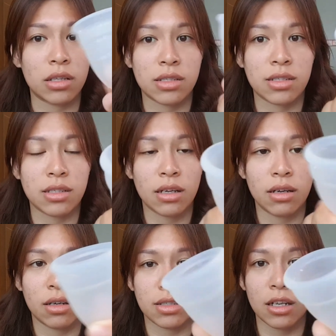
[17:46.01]
It's
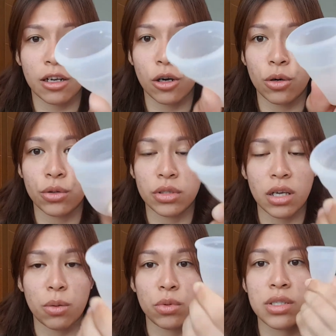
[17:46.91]
a silicone.
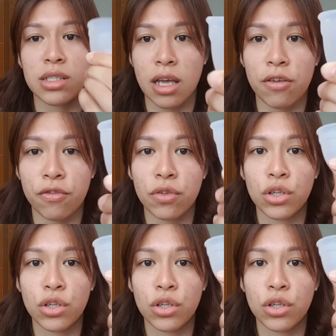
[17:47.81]
It will save